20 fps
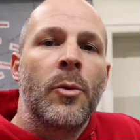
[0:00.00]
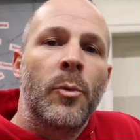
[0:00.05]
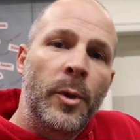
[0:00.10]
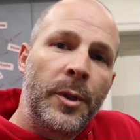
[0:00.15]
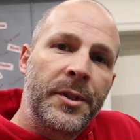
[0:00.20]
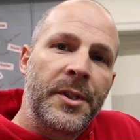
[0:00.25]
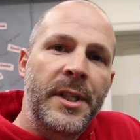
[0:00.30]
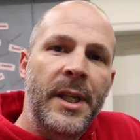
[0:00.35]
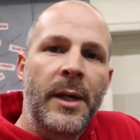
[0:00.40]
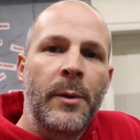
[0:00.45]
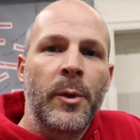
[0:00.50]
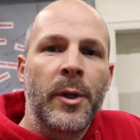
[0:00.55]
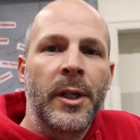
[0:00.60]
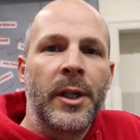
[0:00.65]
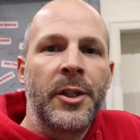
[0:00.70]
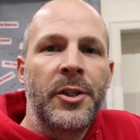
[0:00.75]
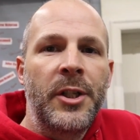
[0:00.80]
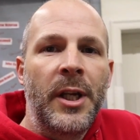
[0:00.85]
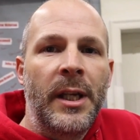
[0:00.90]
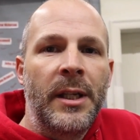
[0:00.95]
Well, today we're
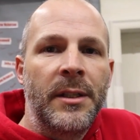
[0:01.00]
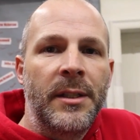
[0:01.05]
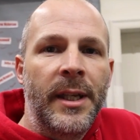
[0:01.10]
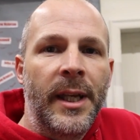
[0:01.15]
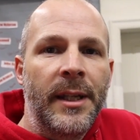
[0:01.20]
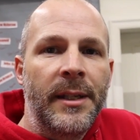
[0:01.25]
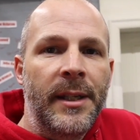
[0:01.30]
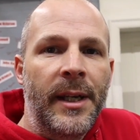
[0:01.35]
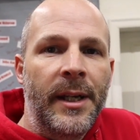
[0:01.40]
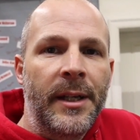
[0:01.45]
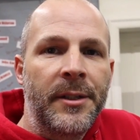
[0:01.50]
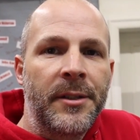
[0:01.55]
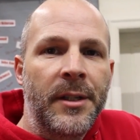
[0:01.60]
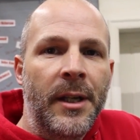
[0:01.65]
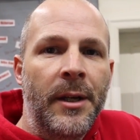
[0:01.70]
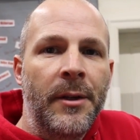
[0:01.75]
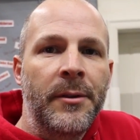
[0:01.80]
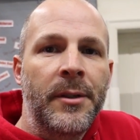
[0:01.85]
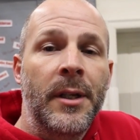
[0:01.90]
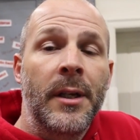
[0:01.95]
gonna change that dash
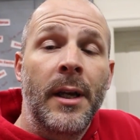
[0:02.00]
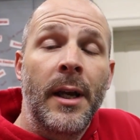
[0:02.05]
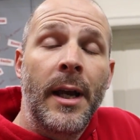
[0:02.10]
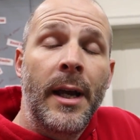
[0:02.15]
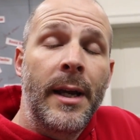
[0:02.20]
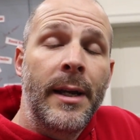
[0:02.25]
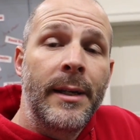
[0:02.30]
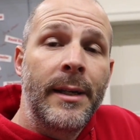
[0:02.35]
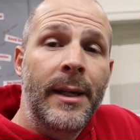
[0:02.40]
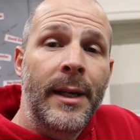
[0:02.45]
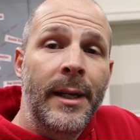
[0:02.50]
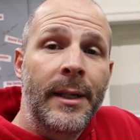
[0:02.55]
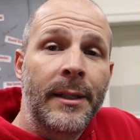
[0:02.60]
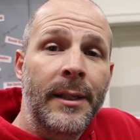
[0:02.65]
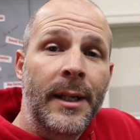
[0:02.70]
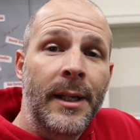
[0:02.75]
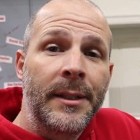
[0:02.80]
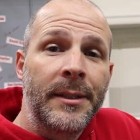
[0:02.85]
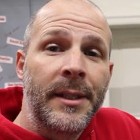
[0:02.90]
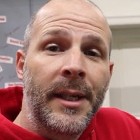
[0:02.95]
out. I got
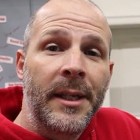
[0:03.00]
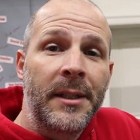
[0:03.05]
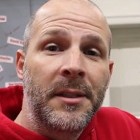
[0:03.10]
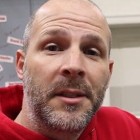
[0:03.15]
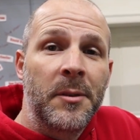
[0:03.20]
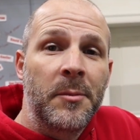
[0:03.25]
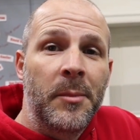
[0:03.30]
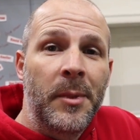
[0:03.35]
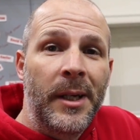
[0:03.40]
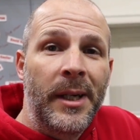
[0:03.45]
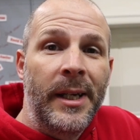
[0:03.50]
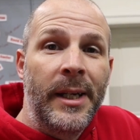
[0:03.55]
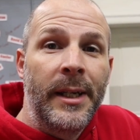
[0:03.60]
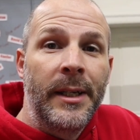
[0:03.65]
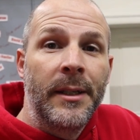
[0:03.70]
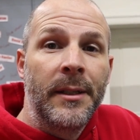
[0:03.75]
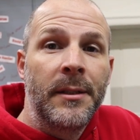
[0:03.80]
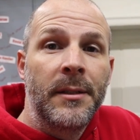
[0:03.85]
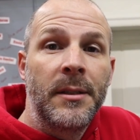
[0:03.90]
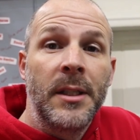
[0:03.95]
contacted
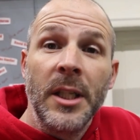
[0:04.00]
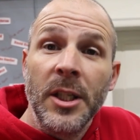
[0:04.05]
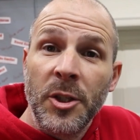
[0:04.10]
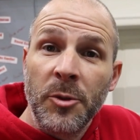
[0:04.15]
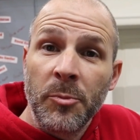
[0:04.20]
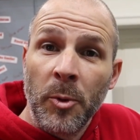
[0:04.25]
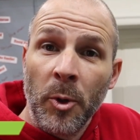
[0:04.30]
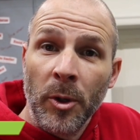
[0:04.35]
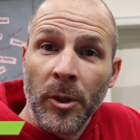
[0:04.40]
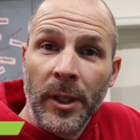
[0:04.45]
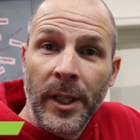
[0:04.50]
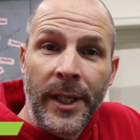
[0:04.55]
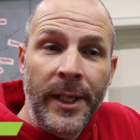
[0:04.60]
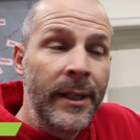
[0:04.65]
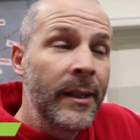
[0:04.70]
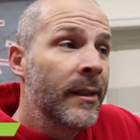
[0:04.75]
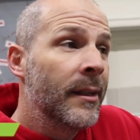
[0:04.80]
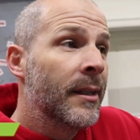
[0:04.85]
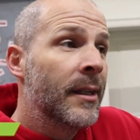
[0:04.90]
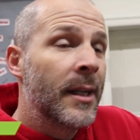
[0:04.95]
by T
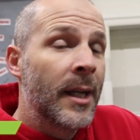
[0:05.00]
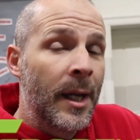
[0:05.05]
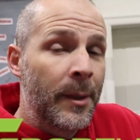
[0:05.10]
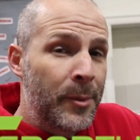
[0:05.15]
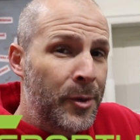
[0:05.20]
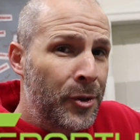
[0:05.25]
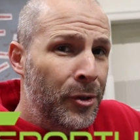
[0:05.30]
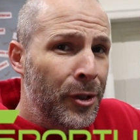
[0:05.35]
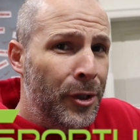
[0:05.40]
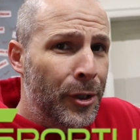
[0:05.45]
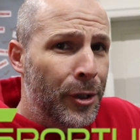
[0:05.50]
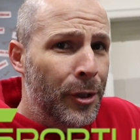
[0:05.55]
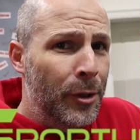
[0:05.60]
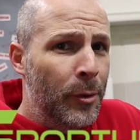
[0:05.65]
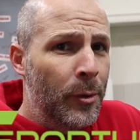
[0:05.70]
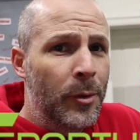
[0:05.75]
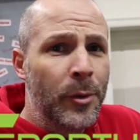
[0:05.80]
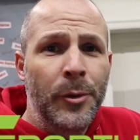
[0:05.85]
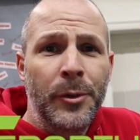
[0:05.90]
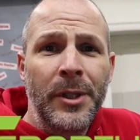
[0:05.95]
Sportline. I'm sure you
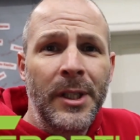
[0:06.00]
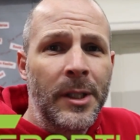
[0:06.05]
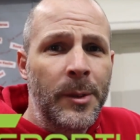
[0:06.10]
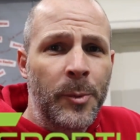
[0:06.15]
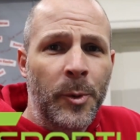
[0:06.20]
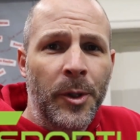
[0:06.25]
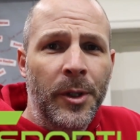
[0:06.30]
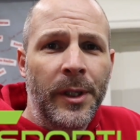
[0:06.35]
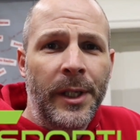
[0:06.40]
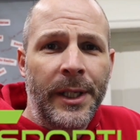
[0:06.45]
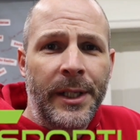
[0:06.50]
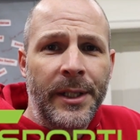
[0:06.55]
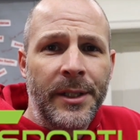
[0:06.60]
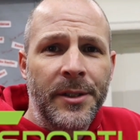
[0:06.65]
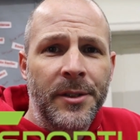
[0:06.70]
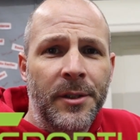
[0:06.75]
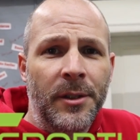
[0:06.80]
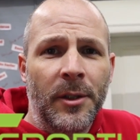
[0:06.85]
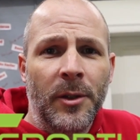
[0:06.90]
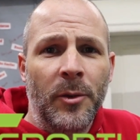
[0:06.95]
know who T Sportline
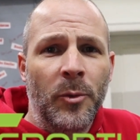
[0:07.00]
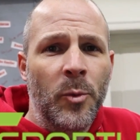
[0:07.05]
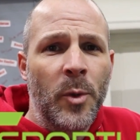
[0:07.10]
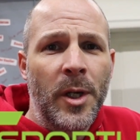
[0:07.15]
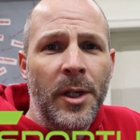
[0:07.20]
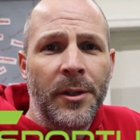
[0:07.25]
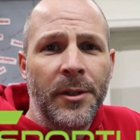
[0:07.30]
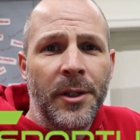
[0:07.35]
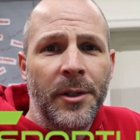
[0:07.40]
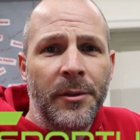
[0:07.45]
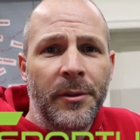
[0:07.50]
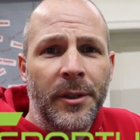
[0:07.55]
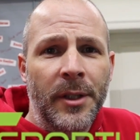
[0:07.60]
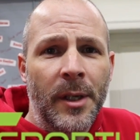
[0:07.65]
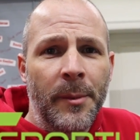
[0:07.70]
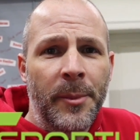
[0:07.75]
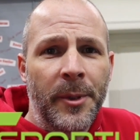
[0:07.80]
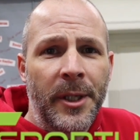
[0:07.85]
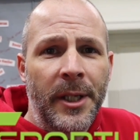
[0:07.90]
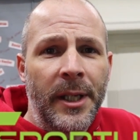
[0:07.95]
is. They're a well-known
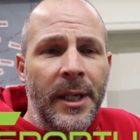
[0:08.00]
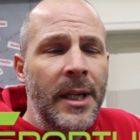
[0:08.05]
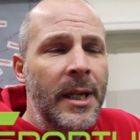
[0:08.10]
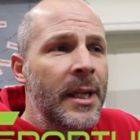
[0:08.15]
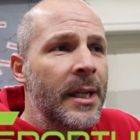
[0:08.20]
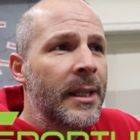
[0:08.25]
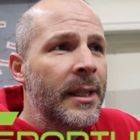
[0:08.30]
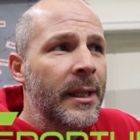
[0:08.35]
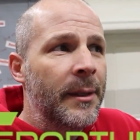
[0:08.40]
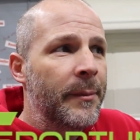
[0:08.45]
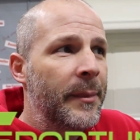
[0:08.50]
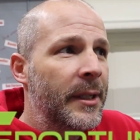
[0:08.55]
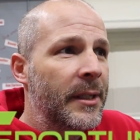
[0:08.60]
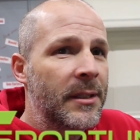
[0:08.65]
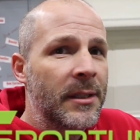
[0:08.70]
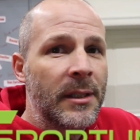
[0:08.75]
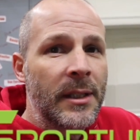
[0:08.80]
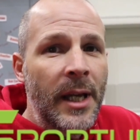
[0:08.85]
company that makes a